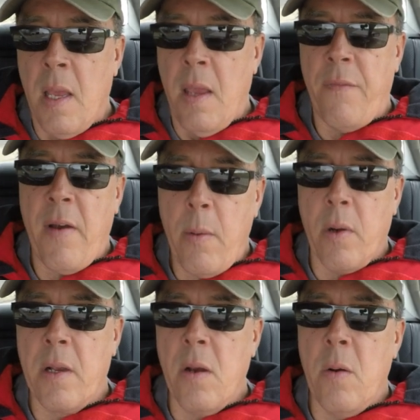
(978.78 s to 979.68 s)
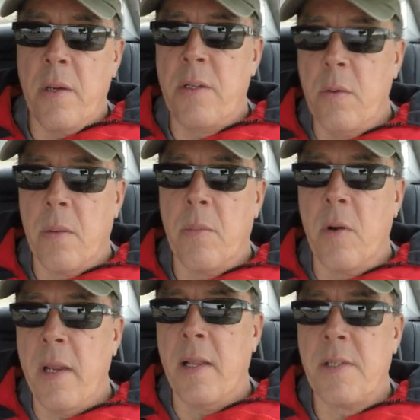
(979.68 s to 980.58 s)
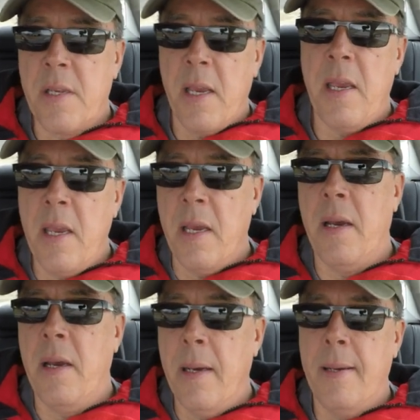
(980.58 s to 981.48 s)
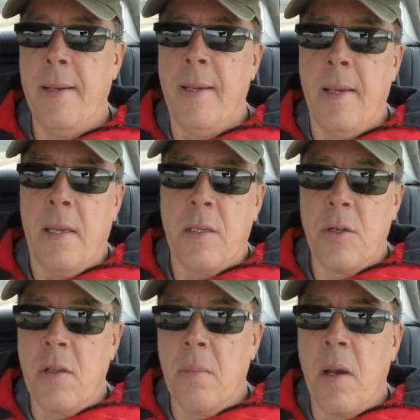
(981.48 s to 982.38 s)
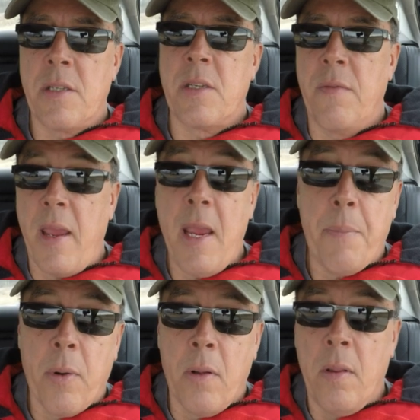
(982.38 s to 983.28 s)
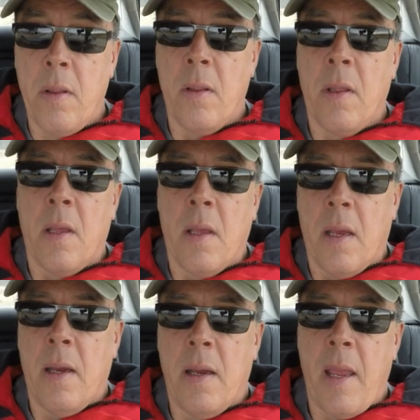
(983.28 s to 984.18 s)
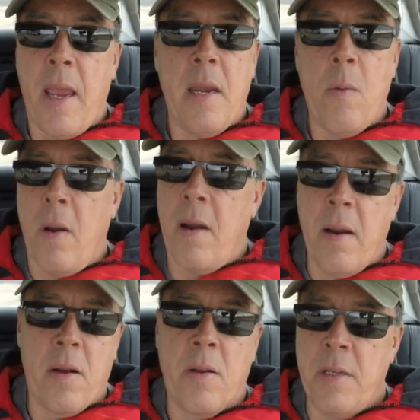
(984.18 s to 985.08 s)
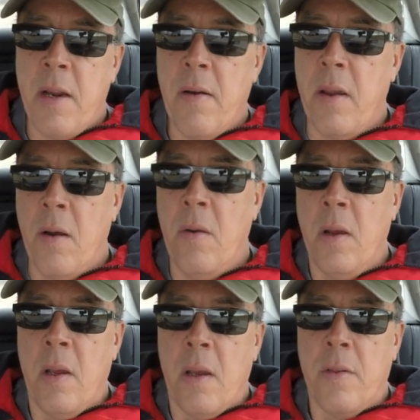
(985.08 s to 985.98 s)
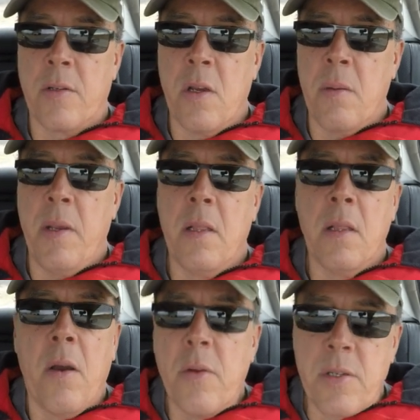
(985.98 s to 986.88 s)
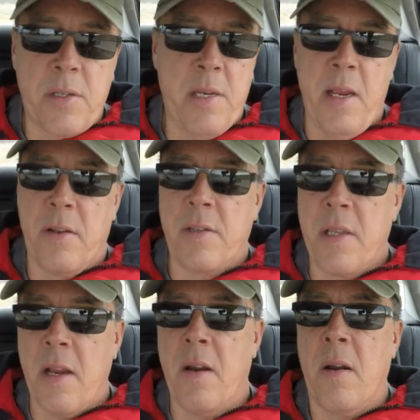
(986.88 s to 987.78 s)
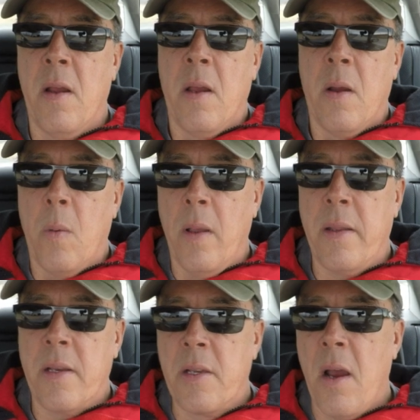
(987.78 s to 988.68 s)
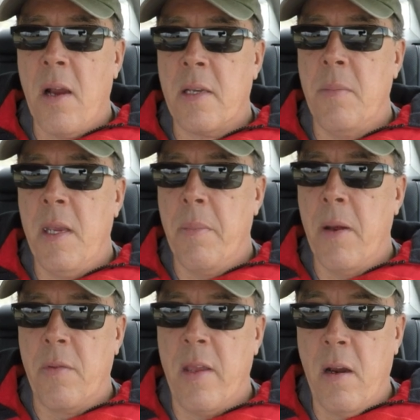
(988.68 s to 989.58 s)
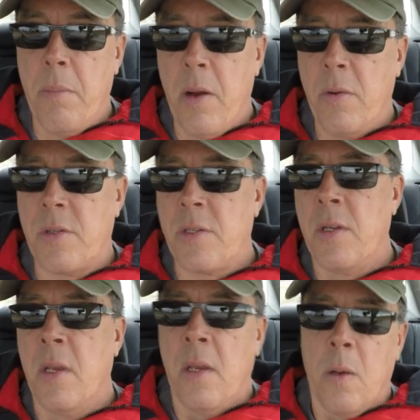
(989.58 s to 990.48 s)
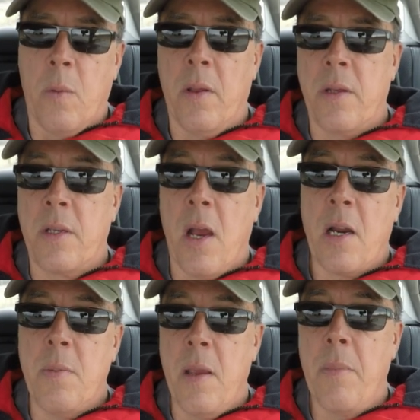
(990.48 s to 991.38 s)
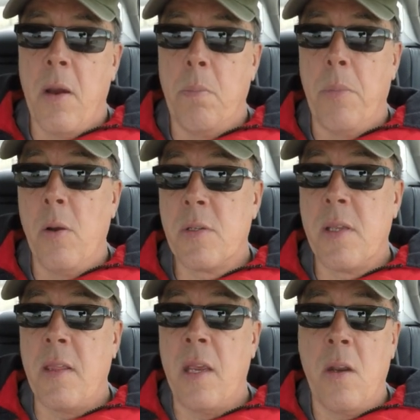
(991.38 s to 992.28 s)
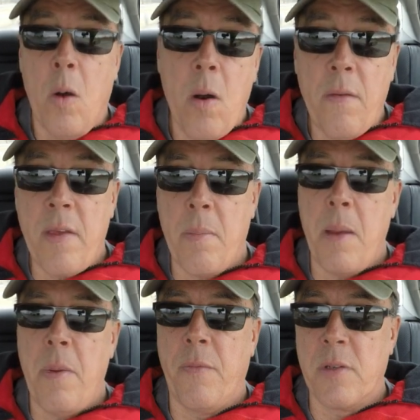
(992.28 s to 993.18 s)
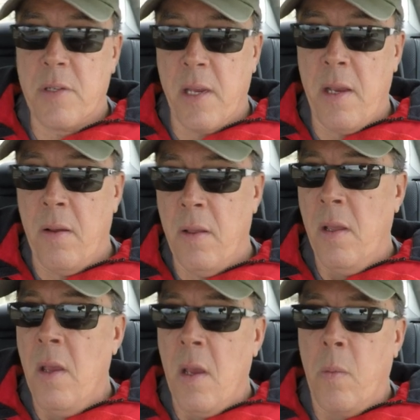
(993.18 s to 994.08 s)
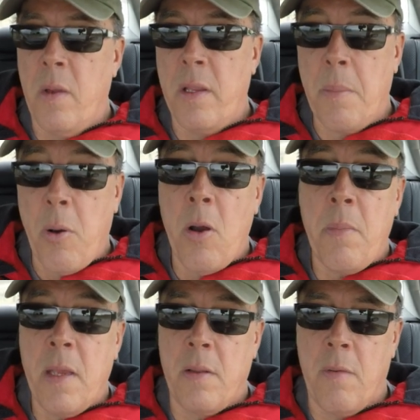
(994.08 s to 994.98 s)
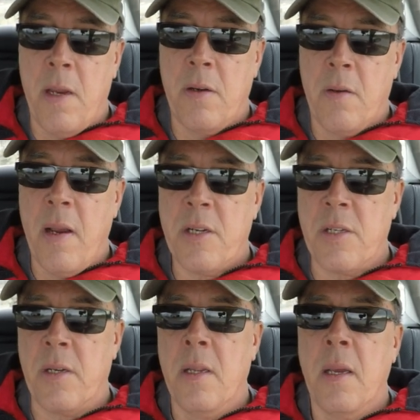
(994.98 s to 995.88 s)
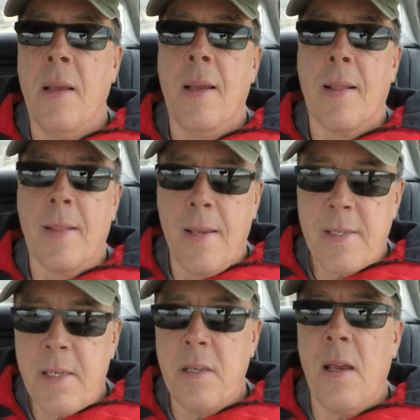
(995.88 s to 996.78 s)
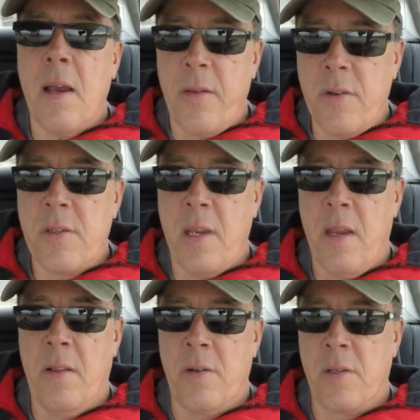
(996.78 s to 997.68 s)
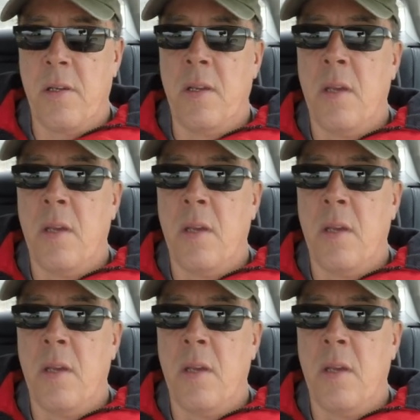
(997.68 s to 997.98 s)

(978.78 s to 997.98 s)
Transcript: If I were to go into a marina, say, during the months of April, anywhere in Ontario, there's going to be loads of sailors there willing to talk to me about their boats, willing to talk to me about boats that they know of that might be for sale, willing to point me in the right direction. Listen to other sailors.